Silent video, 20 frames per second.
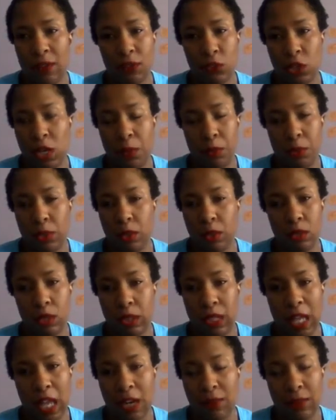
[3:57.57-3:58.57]
of trouble,
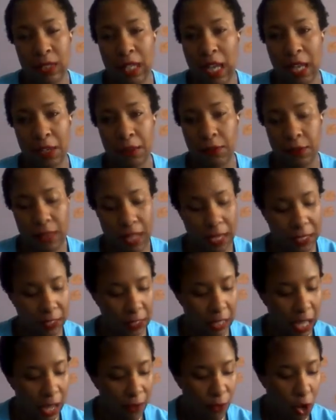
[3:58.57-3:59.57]
a lot of
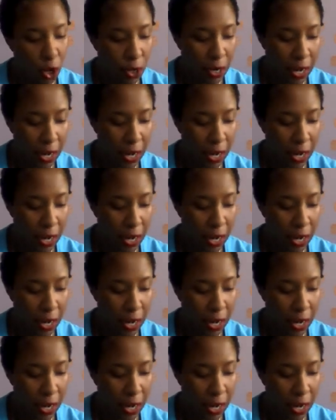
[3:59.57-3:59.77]
things, a lot of